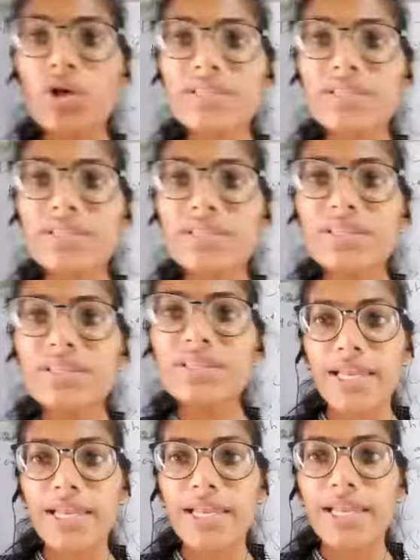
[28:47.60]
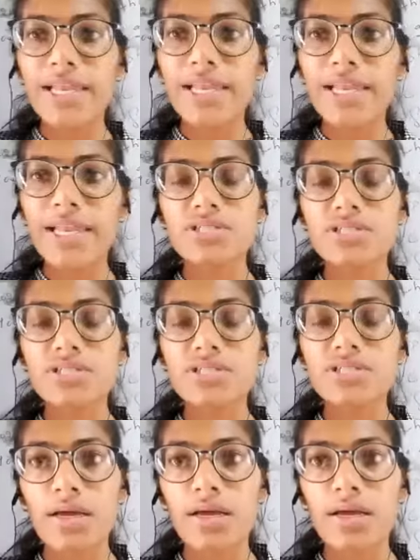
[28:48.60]
these values give
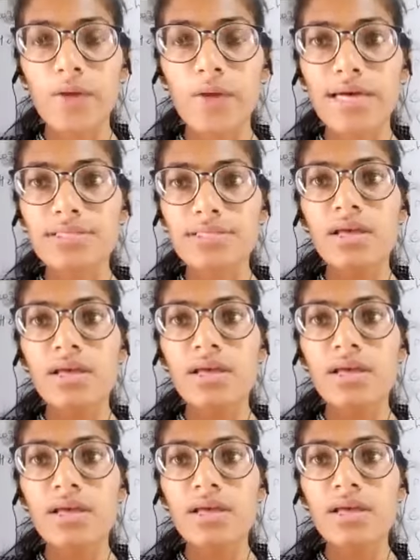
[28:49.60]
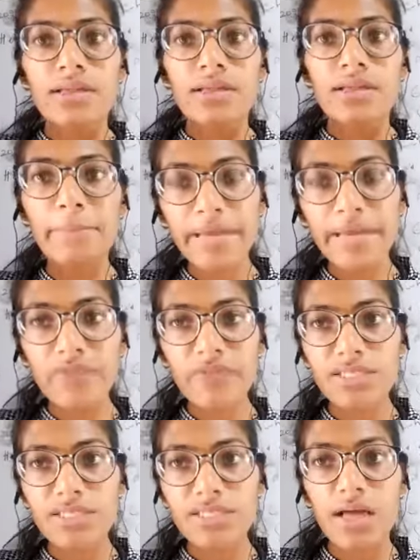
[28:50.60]
us the brief idea,
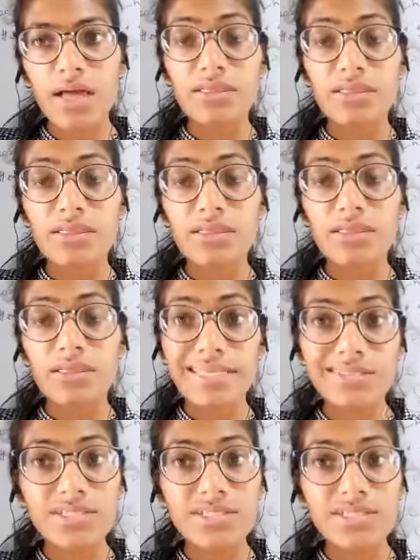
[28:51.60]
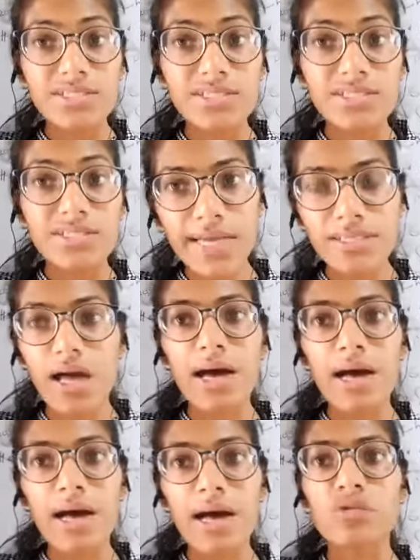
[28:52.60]
the exact idea about the
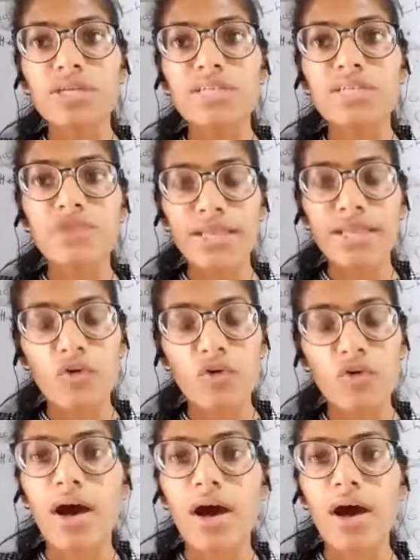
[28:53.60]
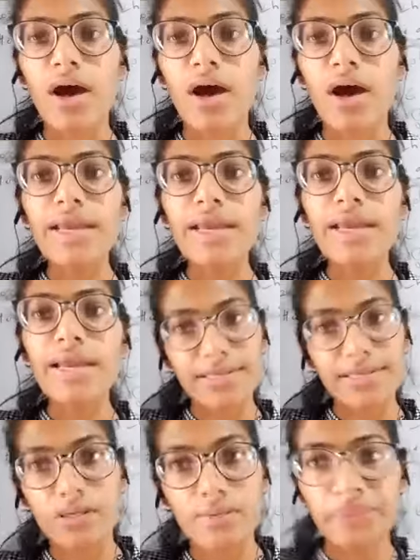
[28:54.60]
strength of our acid.
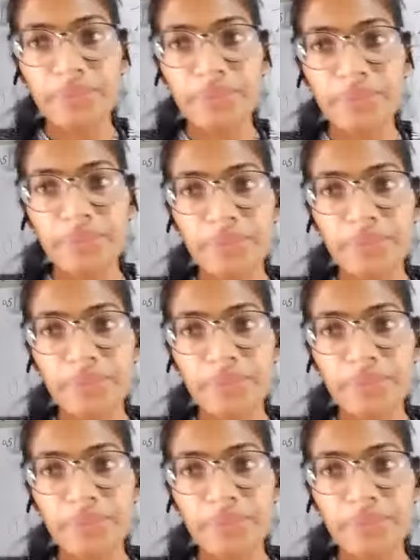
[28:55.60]
Secondly,